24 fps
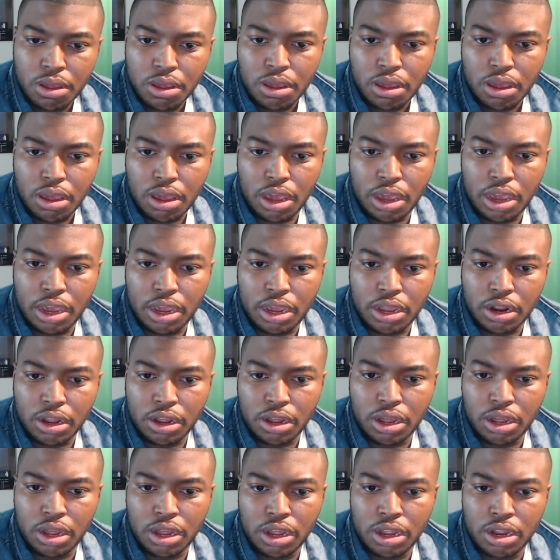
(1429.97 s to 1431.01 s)

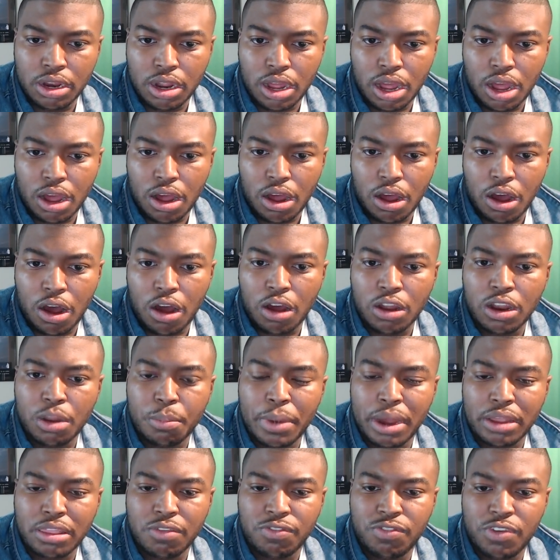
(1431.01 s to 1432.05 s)
And all
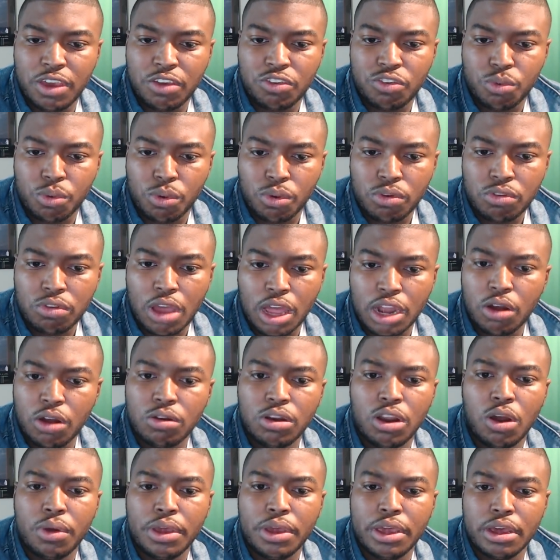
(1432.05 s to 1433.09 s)
about the visuals. I don't
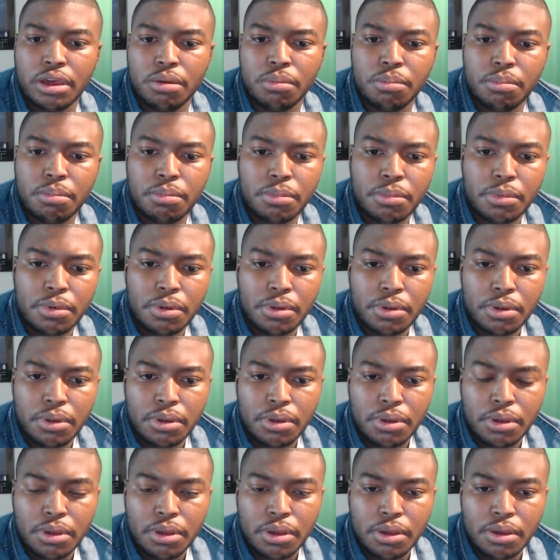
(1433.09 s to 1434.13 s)
know him.
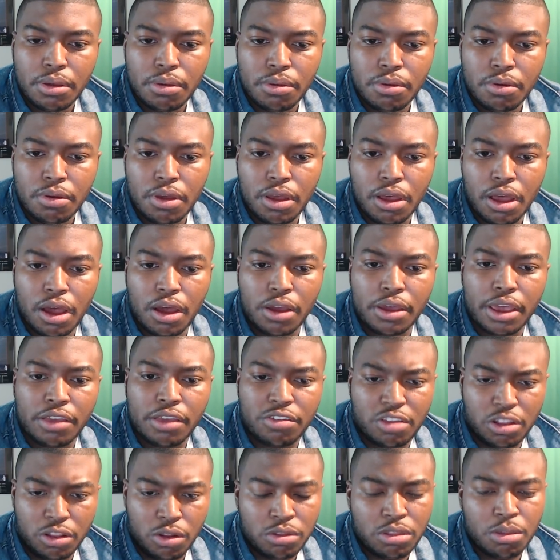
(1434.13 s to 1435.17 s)
Oh, yeah,
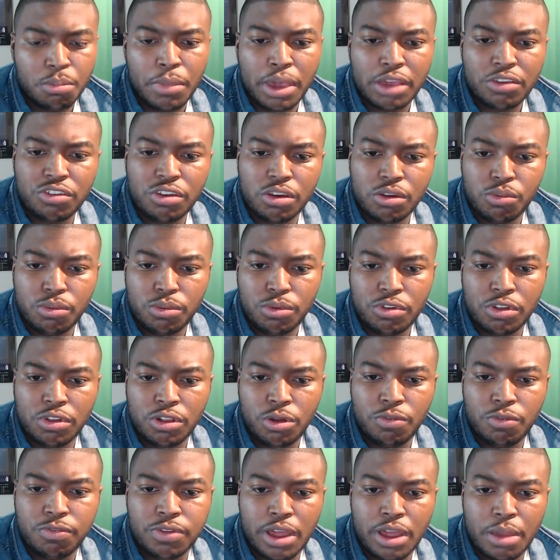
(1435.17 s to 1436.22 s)
salute to, make sure we
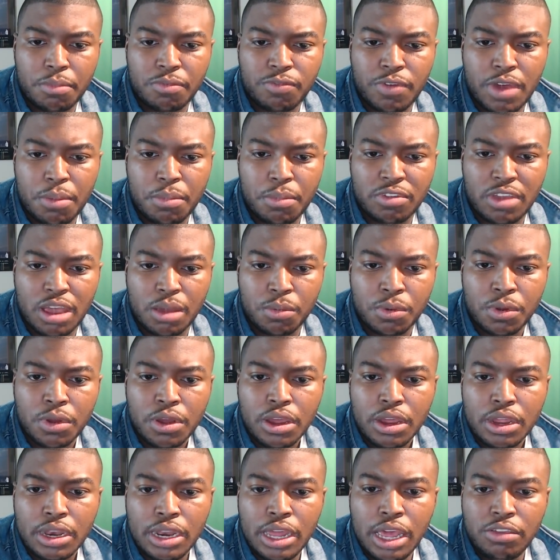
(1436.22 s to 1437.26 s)
salute Famous Animal.
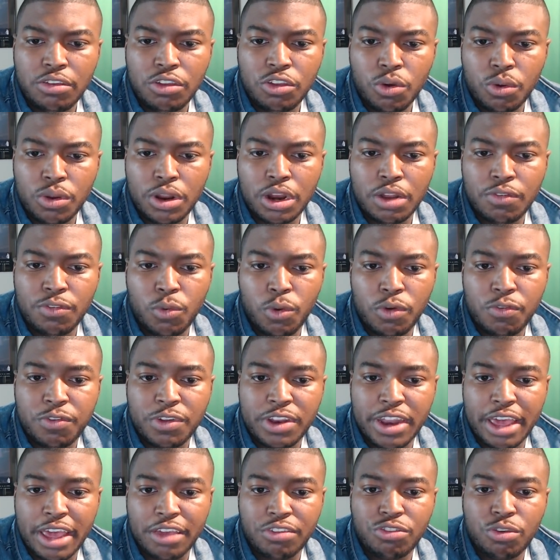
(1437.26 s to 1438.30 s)
Need to do an interview with
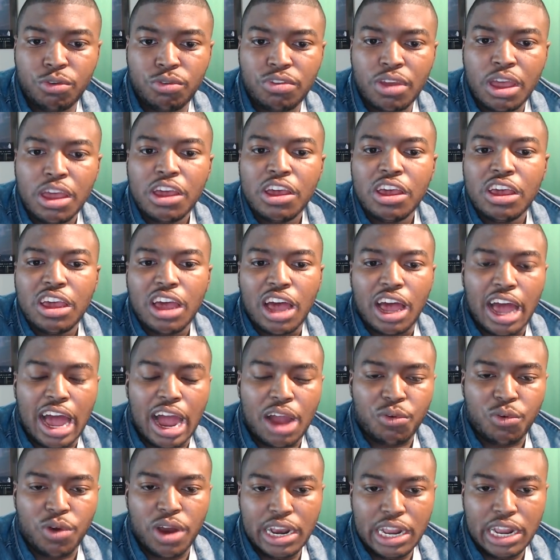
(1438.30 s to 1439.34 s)
Finesse 2 Times.
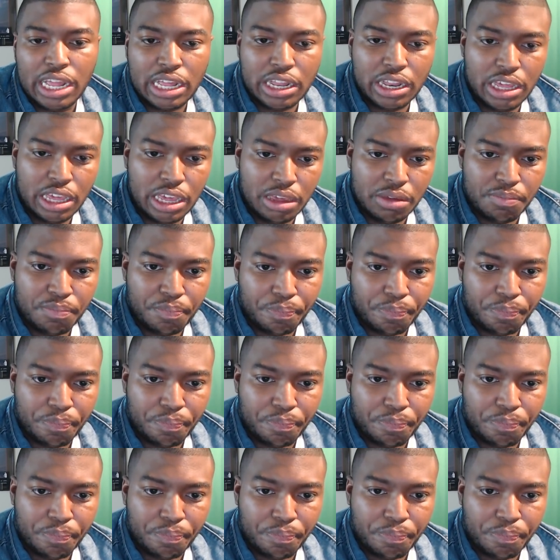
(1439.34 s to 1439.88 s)
Ironically,